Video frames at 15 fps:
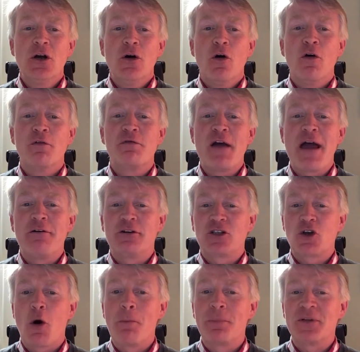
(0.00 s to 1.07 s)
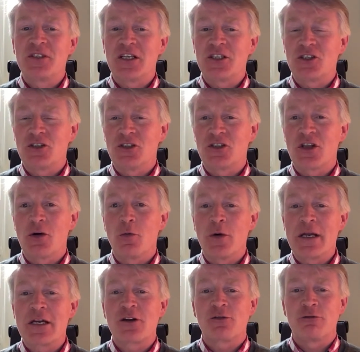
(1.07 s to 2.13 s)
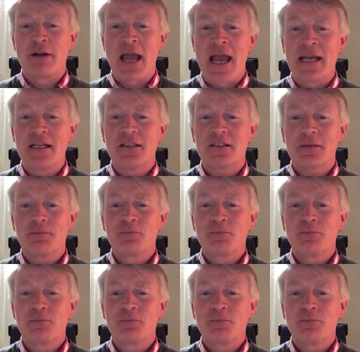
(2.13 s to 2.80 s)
or various competitions that we create.